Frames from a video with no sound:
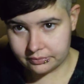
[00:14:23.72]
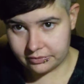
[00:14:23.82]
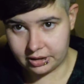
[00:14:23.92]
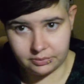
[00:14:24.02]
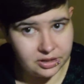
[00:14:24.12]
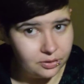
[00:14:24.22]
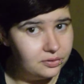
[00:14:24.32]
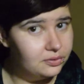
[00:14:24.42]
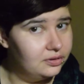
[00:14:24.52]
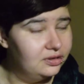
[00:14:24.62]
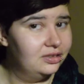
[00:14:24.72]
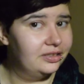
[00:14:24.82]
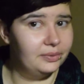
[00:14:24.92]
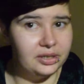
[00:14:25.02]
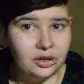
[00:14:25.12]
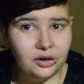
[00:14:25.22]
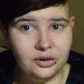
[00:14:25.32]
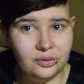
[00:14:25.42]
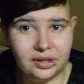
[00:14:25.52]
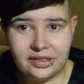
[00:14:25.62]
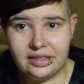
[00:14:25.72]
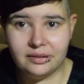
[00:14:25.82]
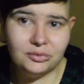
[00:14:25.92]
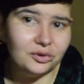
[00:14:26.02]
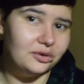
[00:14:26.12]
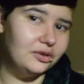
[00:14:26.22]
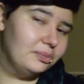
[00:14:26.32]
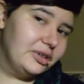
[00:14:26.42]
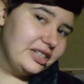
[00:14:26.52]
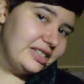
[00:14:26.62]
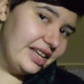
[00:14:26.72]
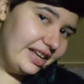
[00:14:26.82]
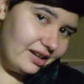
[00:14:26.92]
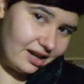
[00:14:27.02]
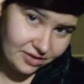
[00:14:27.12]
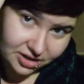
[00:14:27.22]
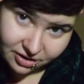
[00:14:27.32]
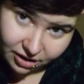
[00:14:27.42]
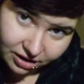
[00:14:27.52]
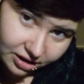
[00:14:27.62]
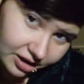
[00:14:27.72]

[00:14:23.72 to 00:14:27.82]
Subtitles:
that was cool, that would go with either mood, but instead I've just got